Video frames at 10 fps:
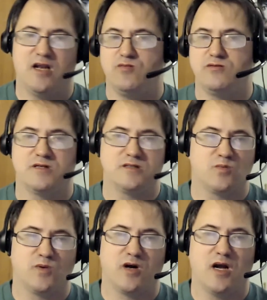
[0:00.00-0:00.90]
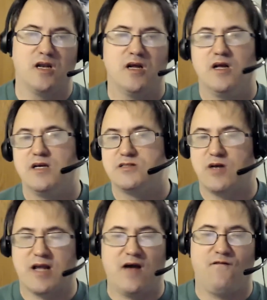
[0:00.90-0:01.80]
Oh, this would be great. So
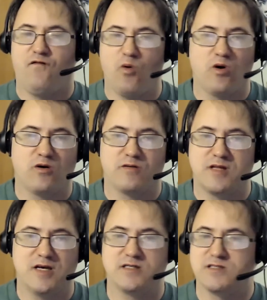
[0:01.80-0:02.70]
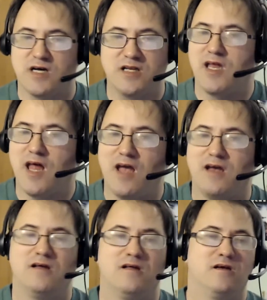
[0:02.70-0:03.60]
I got four things done today,
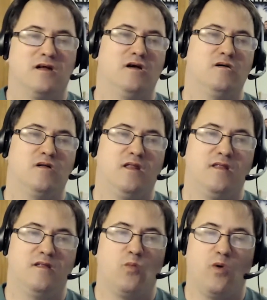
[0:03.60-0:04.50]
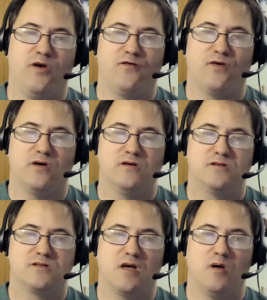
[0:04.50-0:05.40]
you know, and wonderful.
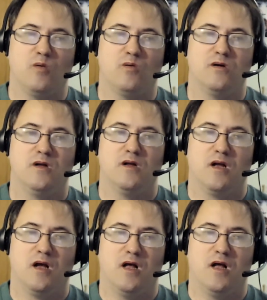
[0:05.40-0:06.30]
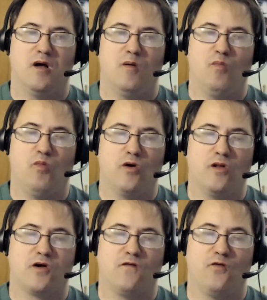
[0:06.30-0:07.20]
So um, more
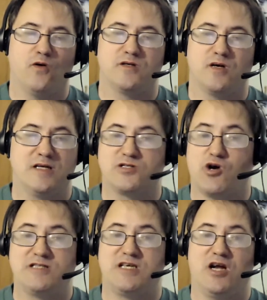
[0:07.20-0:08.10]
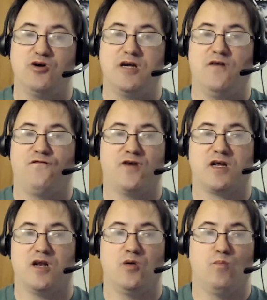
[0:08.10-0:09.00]
looking forward to it. It's Criterion
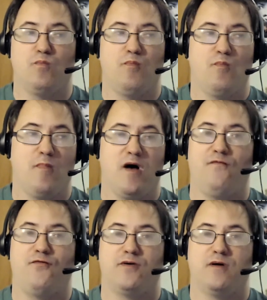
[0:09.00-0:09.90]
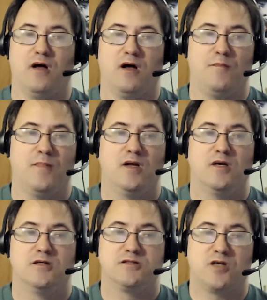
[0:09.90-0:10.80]
freaking month. Um,
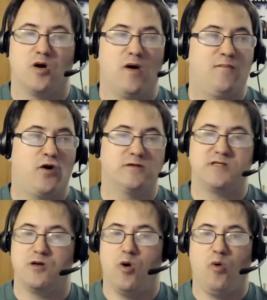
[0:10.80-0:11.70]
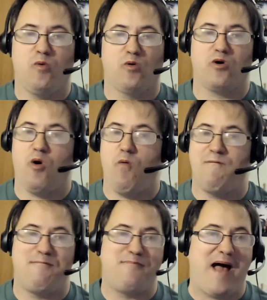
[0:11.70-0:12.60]
so at Barnes and Noble, go
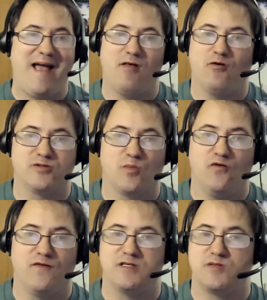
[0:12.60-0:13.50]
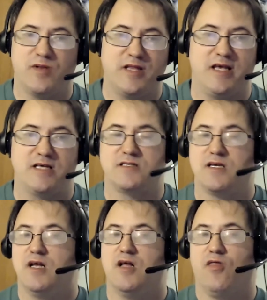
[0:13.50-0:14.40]
buy those movies, please.
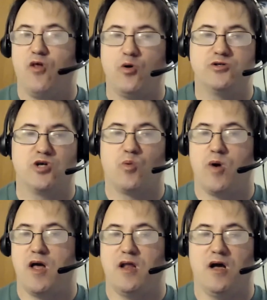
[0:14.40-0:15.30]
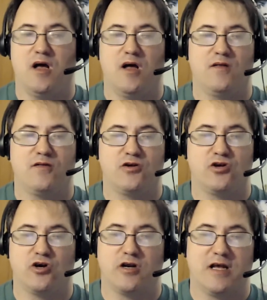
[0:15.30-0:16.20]
Those are what uh,
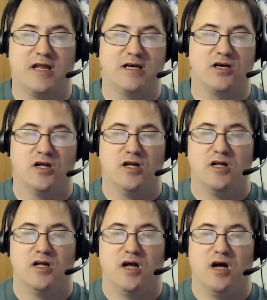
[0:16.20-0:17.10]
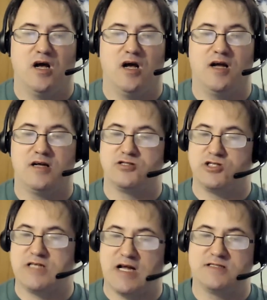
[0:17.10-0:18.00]
you're gonna get. A, uh,
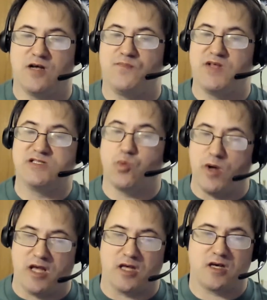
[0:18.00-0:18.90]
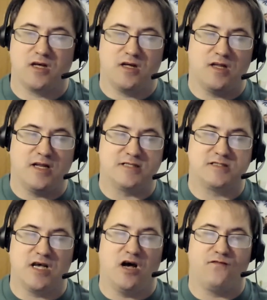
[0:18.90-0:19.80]
just a heads up this week in
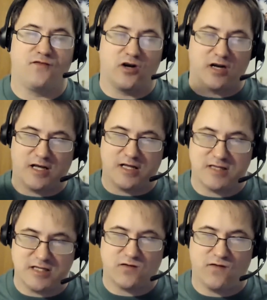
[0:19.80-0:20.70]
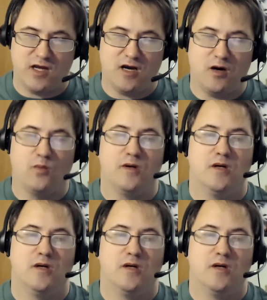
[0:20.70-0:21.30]
itself, you're gonna get this video.